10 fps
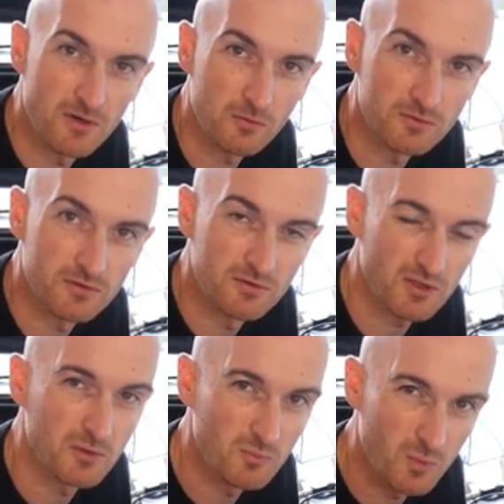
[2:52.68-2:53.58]
volts,
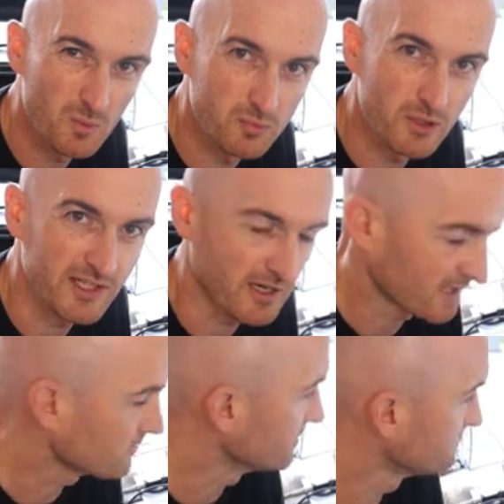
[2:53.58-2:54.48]
so pretty
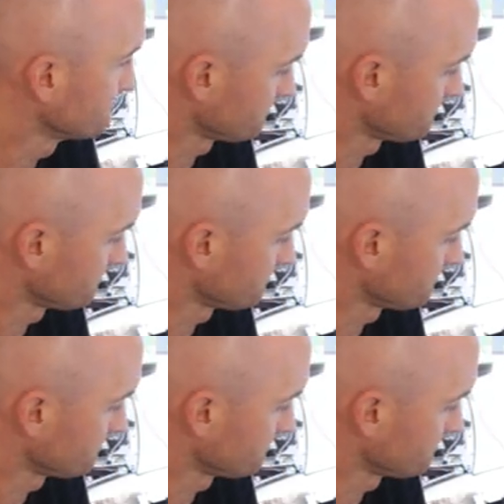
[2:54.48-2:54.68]
accurate.